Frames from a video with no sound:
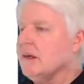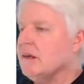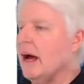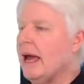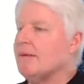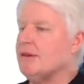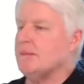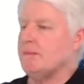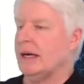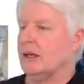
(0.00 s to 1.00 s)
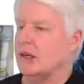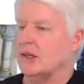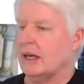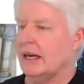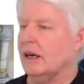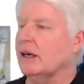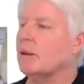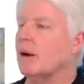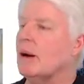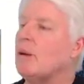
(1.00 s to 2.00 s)
So I have some pictures here,
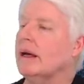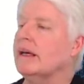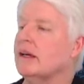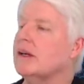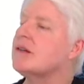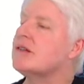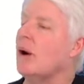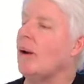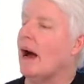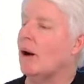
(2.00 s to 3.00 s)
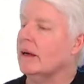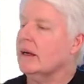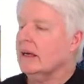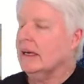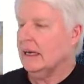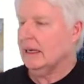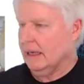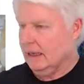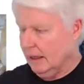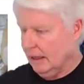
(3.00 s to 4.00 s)
and what I want you to do is go out,
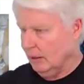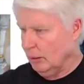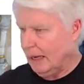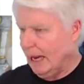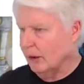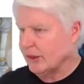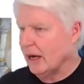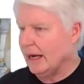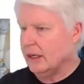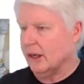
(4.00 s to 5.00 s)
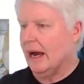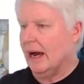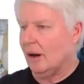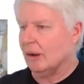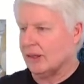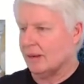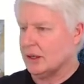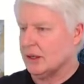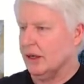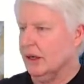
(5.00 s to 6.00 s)
and it'll be outside your house, I'm
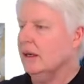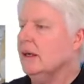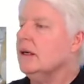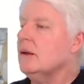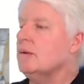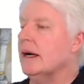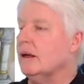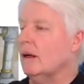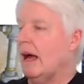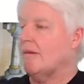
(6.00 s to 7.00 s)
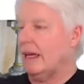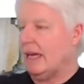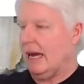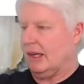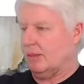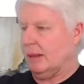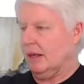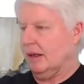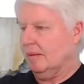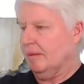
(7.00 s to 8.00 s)
sure, but you'll have a gas
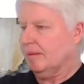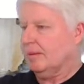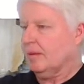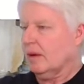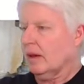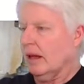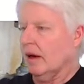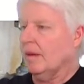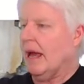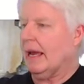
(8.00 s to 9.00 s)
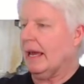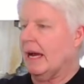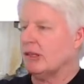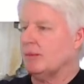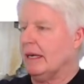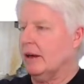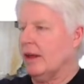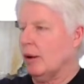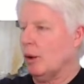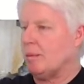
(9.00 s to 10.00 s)
meter. And on that gas meter
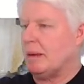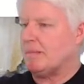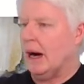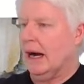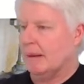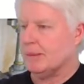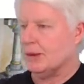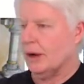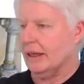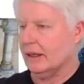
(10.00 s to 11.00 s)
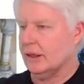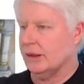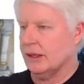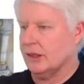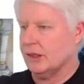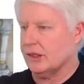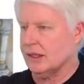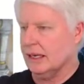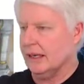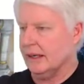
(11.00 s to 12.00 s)
there will be pipes running to it, as you
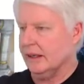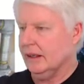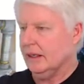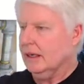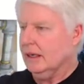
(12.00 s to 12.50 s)
see here.